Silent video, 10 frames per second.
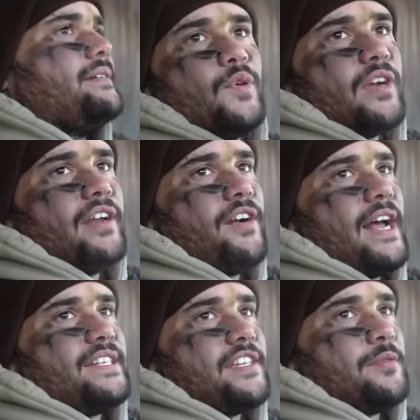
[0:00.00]
We're getting our
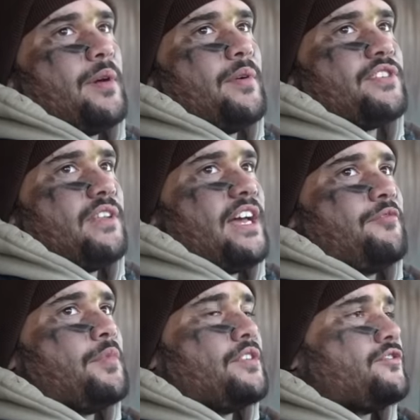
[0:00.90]
ass kicked by a bunch of
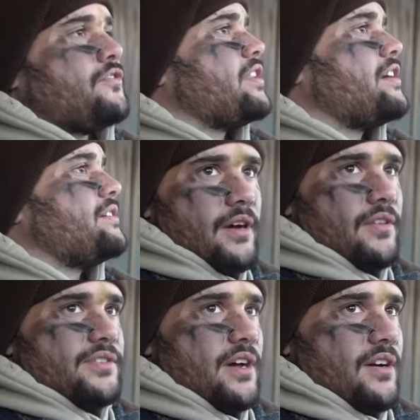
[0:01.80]
live birds over there. All
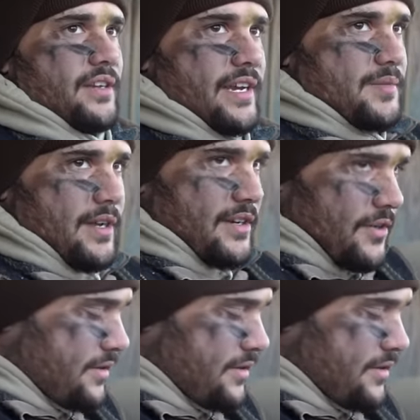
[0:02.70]
those honk daddies might do